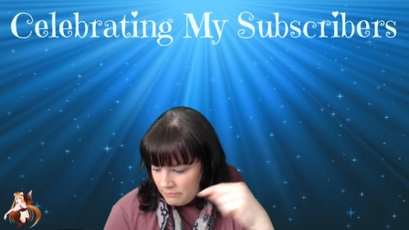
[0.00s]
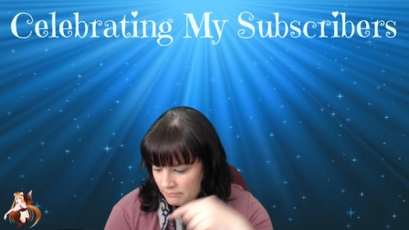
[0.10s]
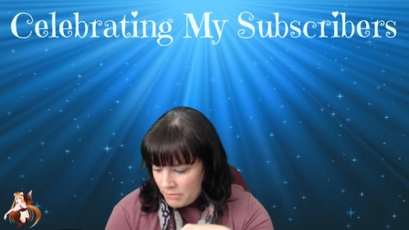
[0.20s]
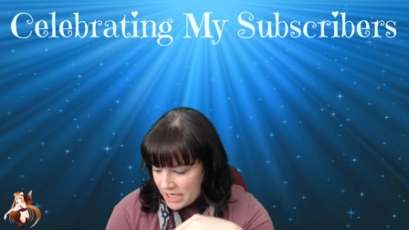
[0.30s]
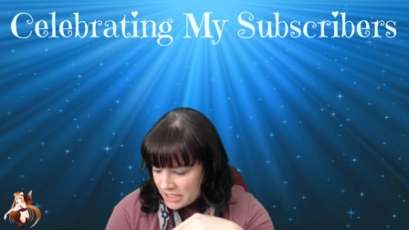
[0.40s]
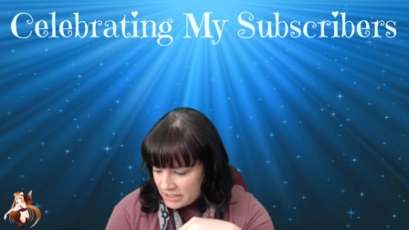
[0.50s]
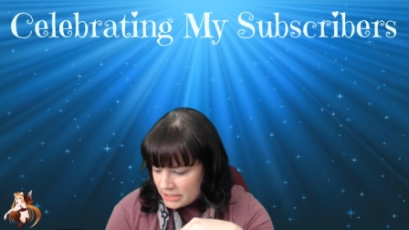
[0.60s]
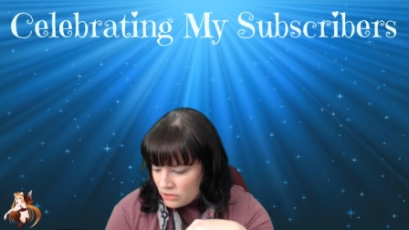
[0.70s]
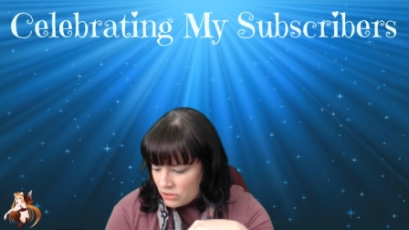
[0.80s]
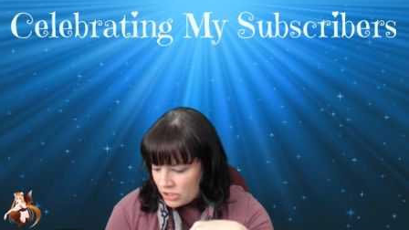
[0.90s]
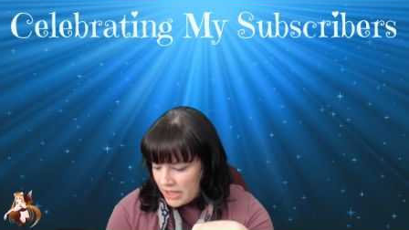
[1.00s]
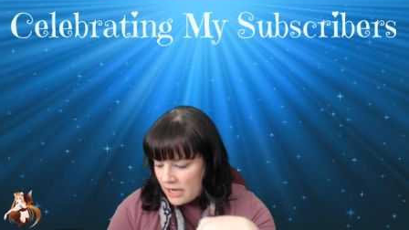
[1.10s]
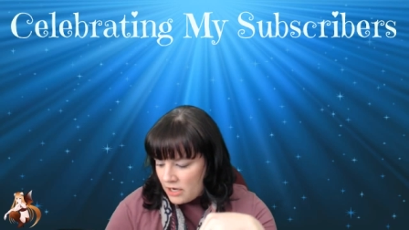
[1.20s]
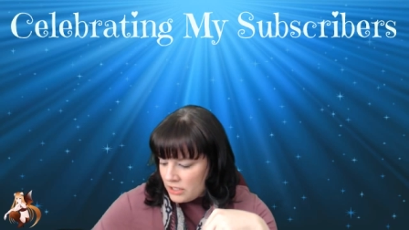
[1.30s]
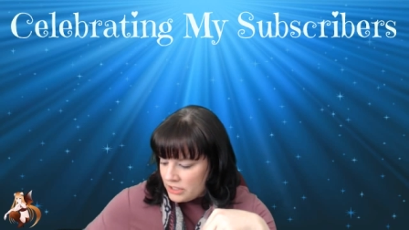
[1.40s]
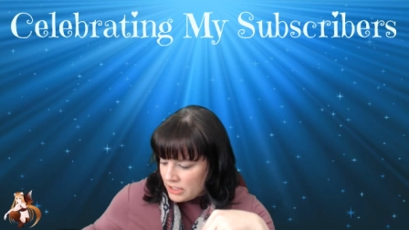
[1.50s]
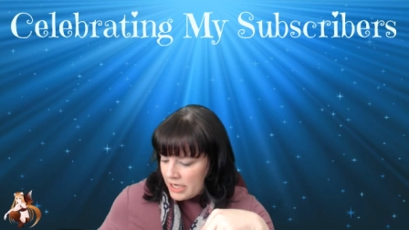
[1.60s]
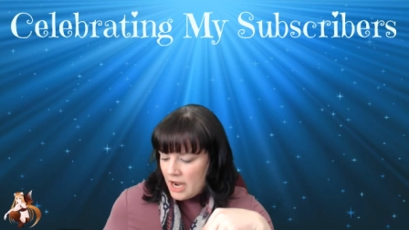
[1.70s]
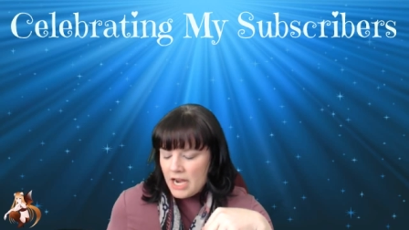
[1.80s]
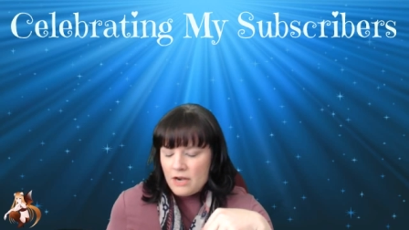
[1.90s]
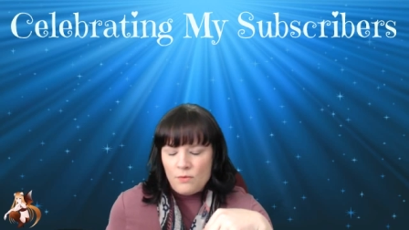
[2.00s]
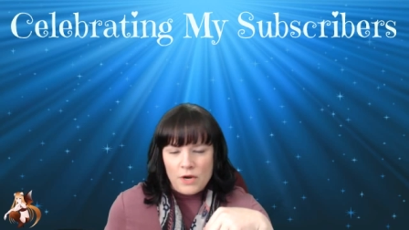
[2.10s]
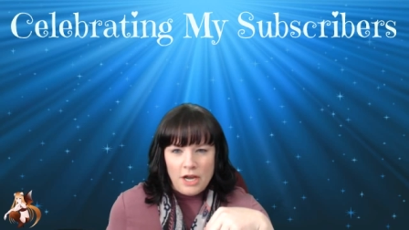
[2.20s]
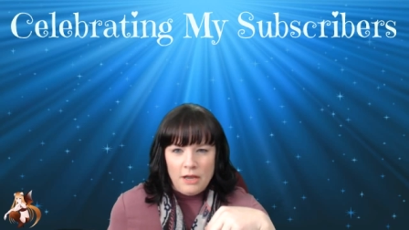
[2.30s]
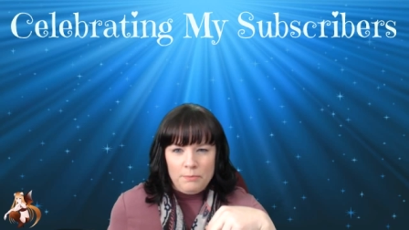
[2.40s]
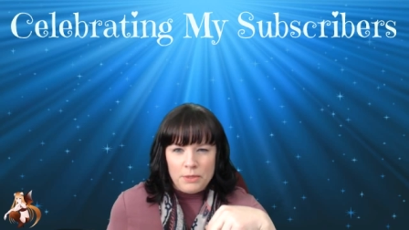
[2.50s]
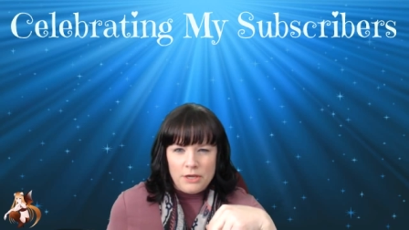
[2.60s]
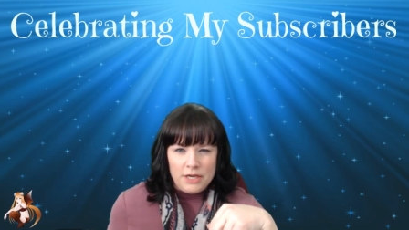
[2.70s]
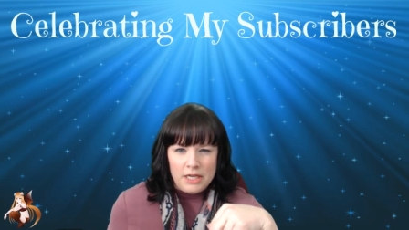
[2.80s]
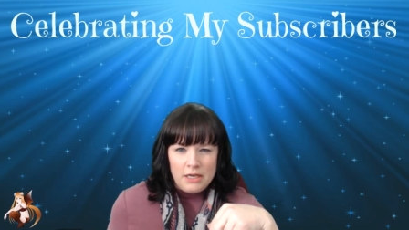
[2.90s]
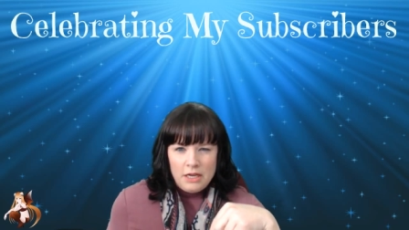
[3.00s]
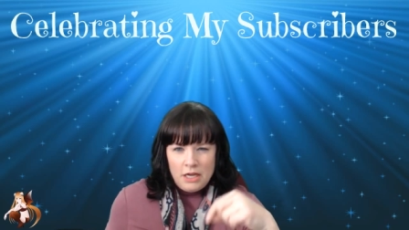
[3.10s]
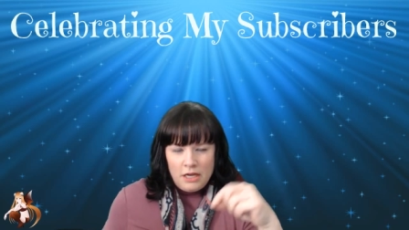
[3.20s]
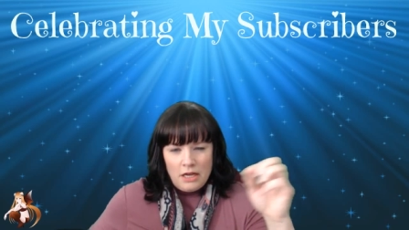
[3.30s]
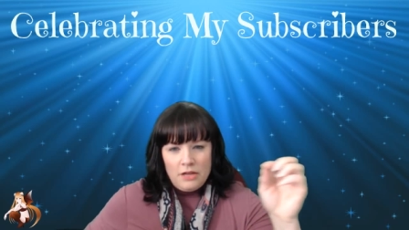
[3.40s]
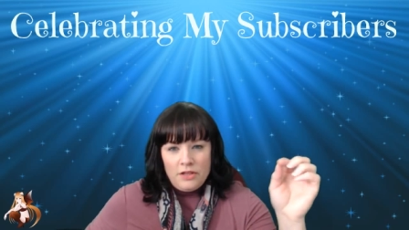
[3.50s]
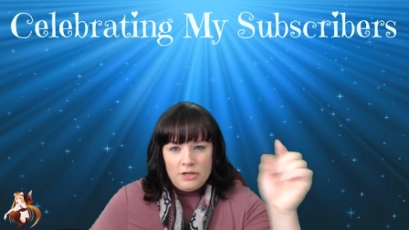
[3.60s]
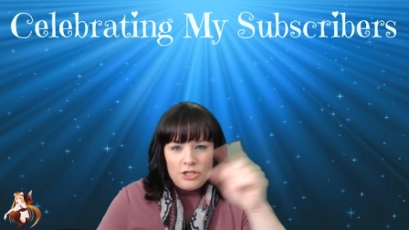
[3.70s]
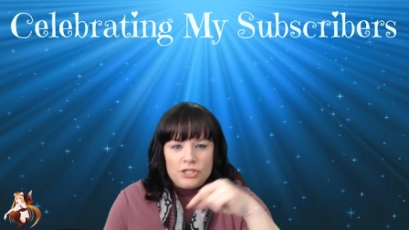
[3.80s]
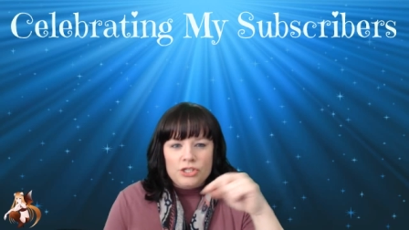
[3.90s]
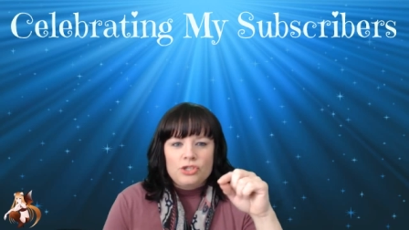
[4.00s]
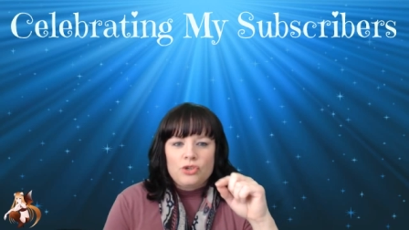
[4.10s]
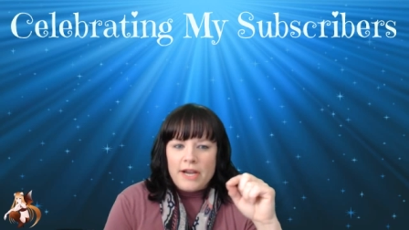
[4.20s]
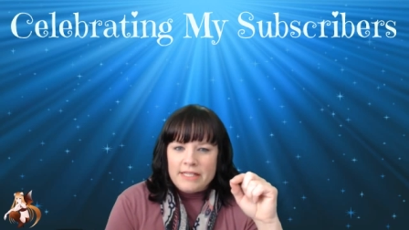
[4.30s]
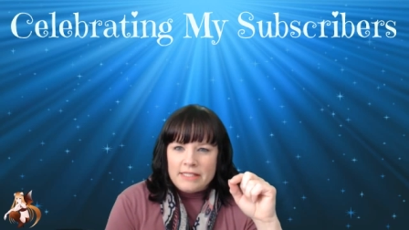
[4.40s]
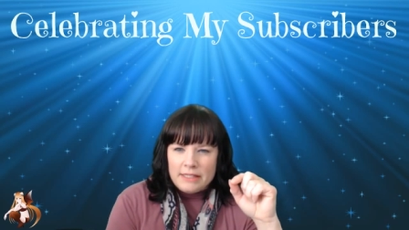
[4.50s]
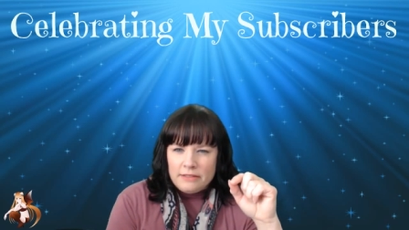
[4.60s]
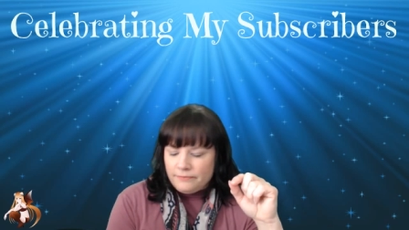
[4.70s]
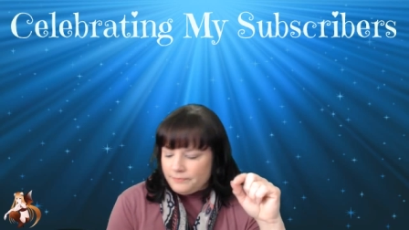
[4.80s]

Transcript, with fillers: but it still looked that good. So I kind of want to upload it and then just trace it.